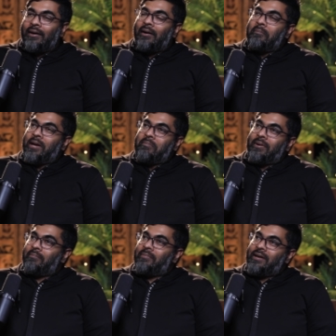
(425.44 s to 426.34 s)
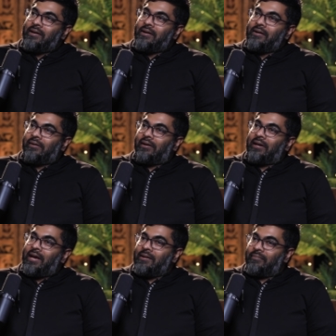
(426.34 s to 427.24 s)
ma'am, I'm building
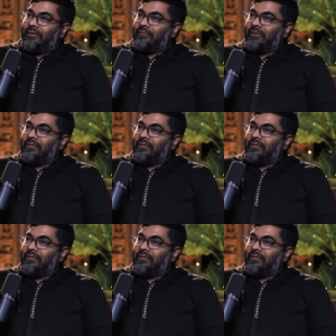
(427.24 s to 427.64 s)
an animal.